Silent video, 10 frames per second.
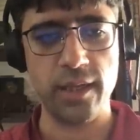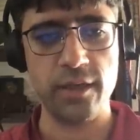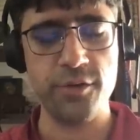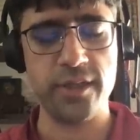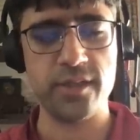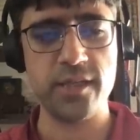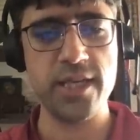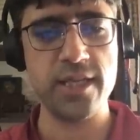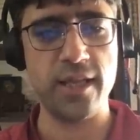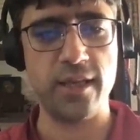And you can
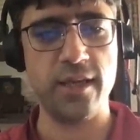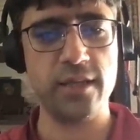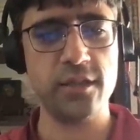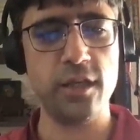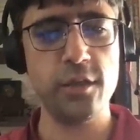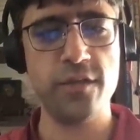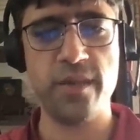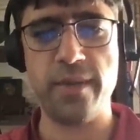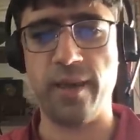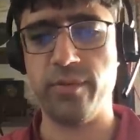see that it's all
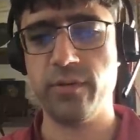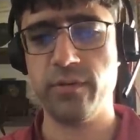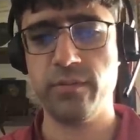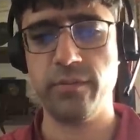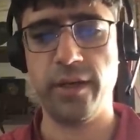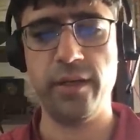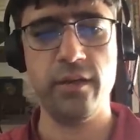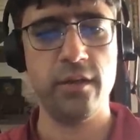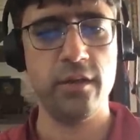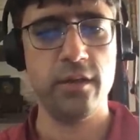over the map,
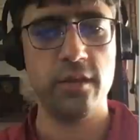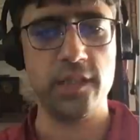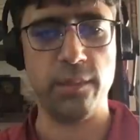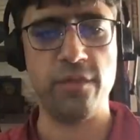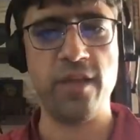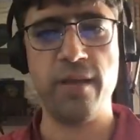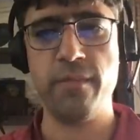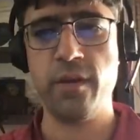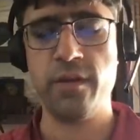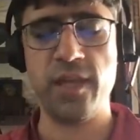right? Some of
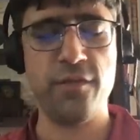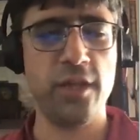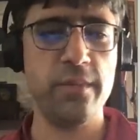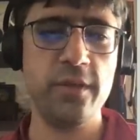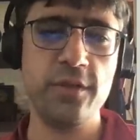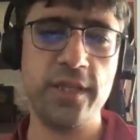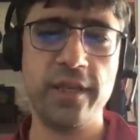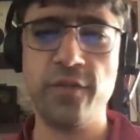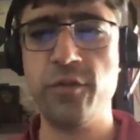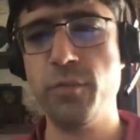them, they've only been
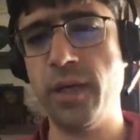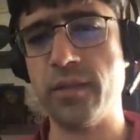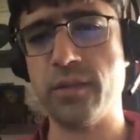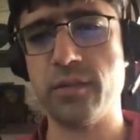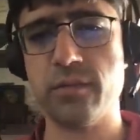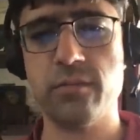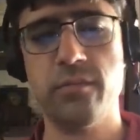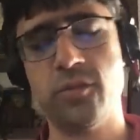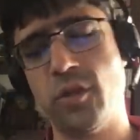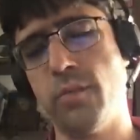using it a few months.
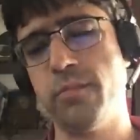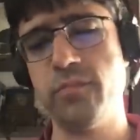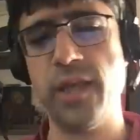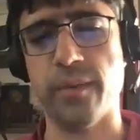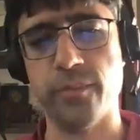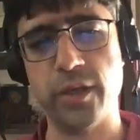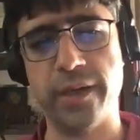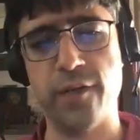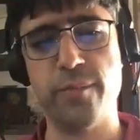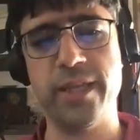So yeah,
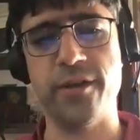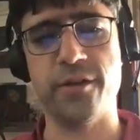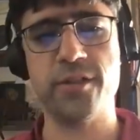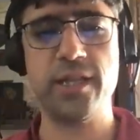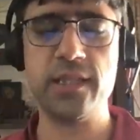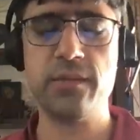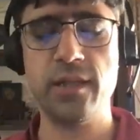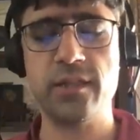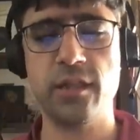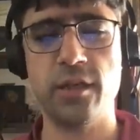they're kind of beginners.
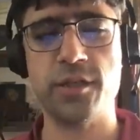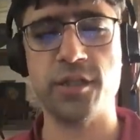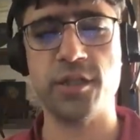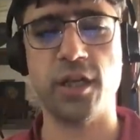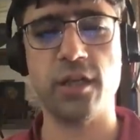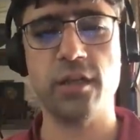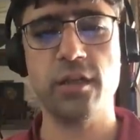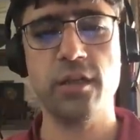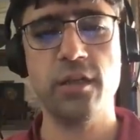That's, that's the largest chunk.